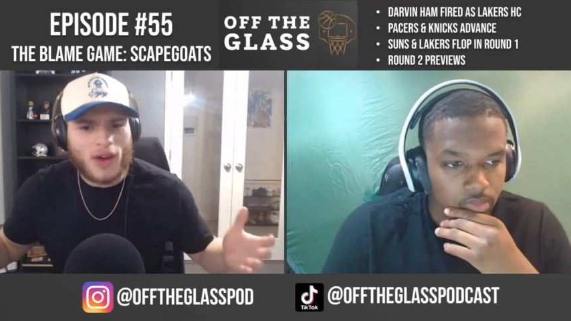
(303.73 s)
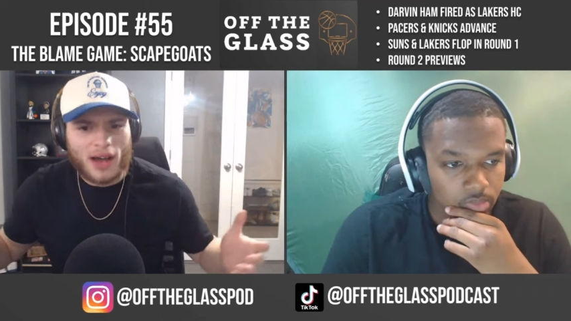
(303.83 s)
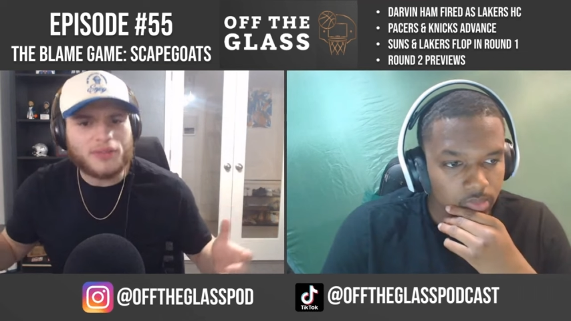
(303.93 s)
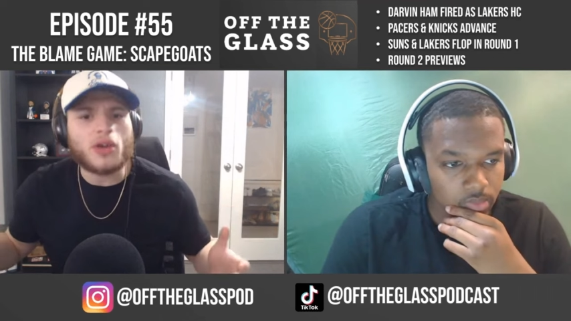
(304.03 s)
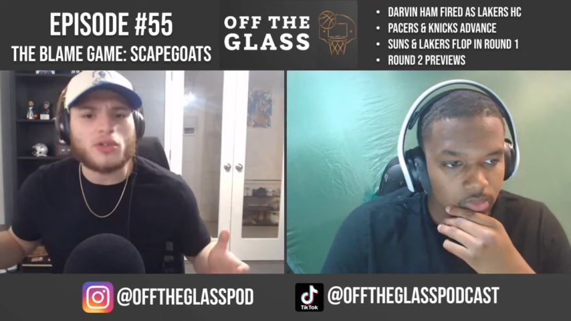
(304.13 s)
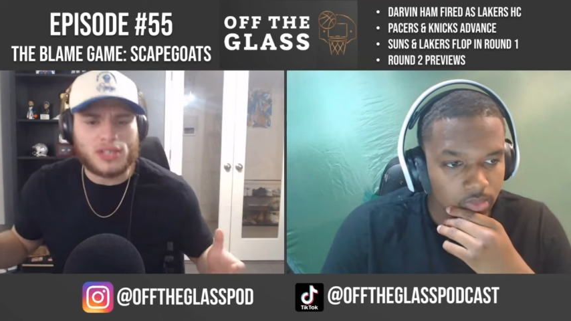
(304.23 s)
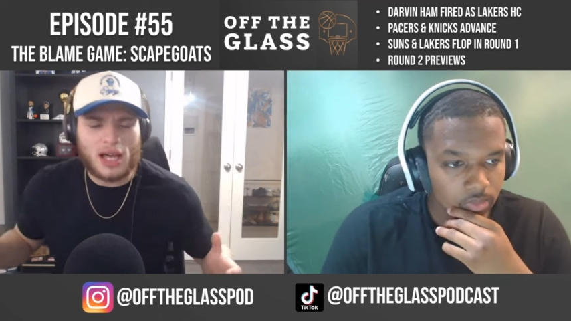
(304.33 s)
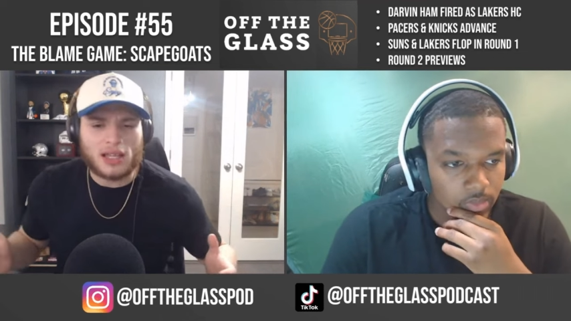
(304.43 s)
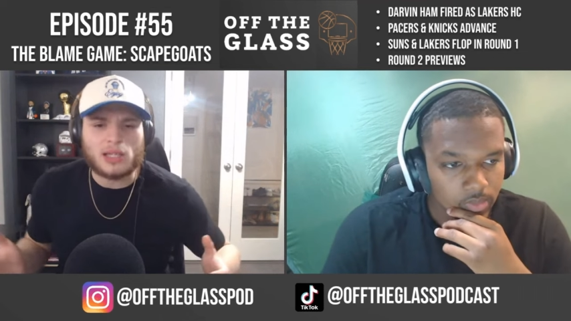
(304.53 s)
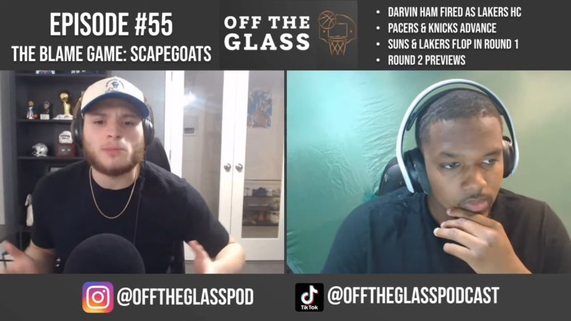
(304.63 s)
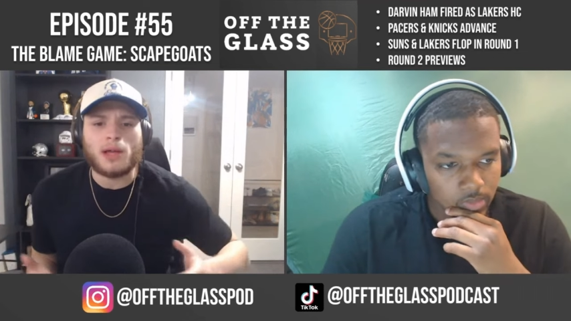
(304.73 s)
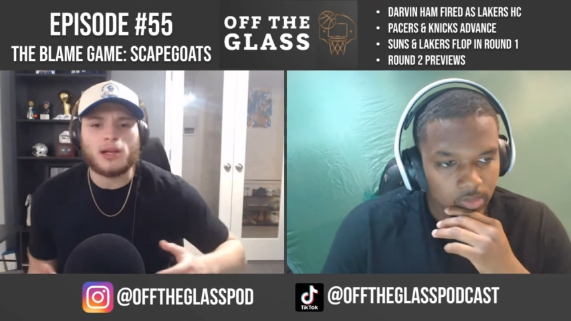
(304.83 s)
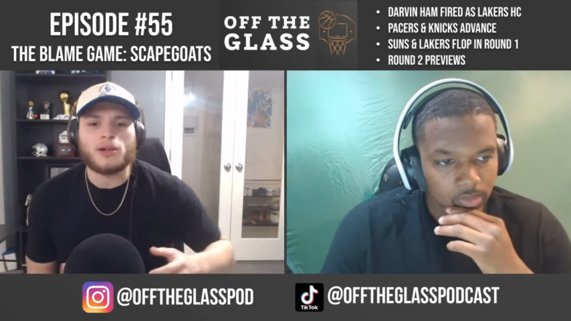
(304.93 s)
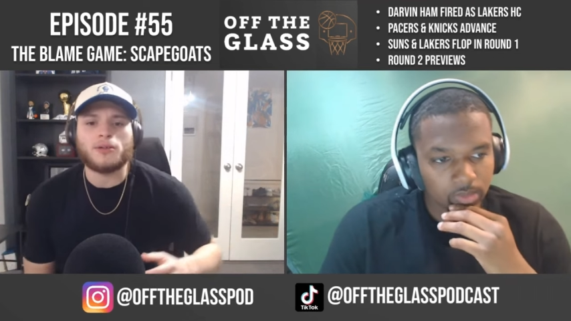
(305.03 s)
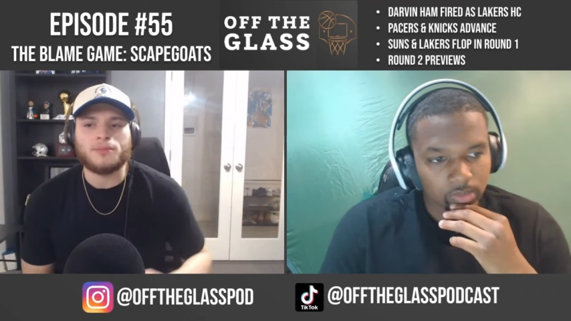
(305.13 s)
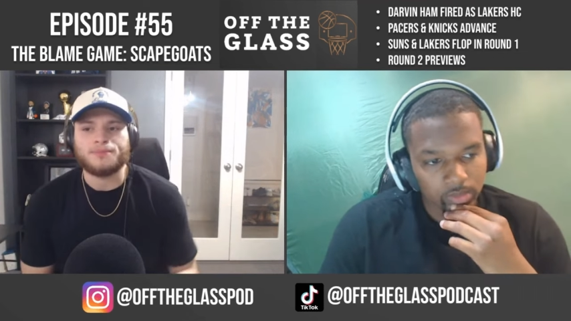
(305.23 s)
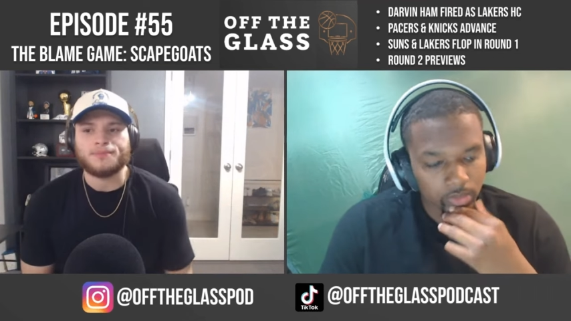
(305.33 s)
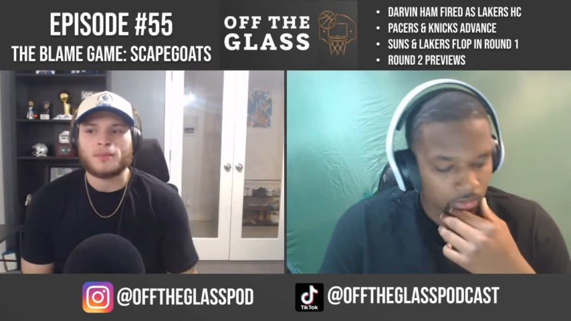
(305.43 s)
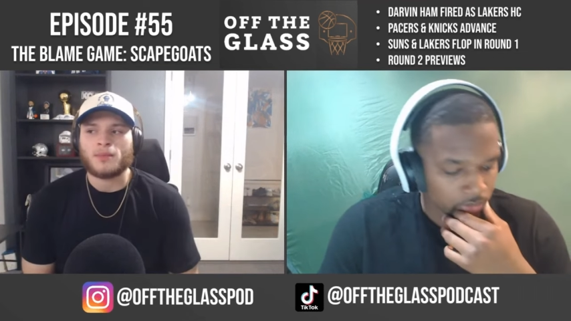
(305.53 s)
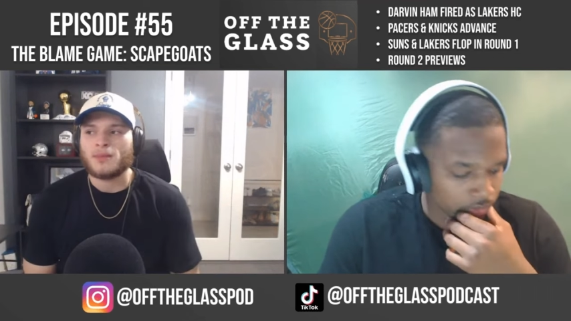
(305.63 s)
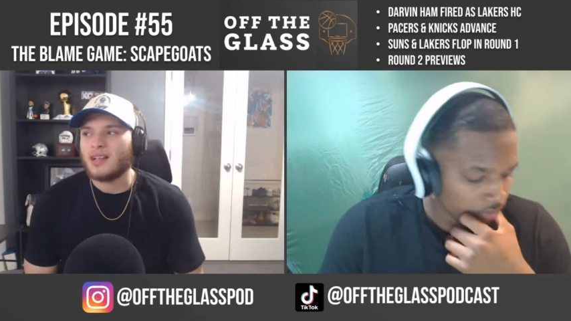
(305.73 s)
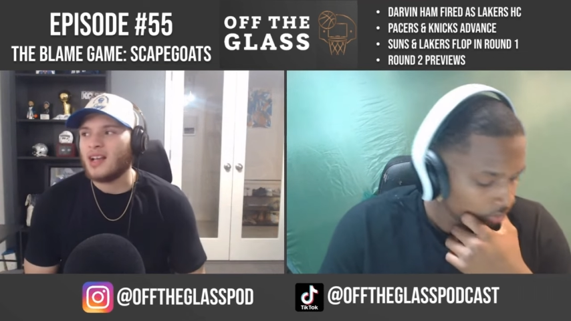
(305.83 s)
Speaker 1: five years now that he's been there. Mm-hmm.